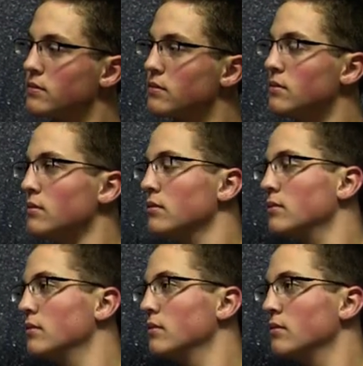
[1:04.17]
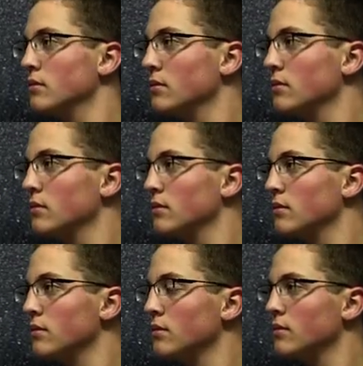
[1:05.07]

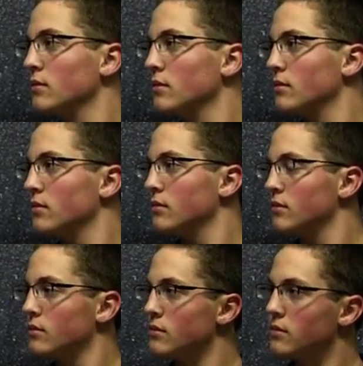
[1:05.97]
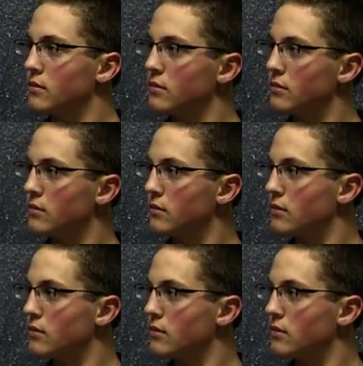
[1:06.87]
(silent)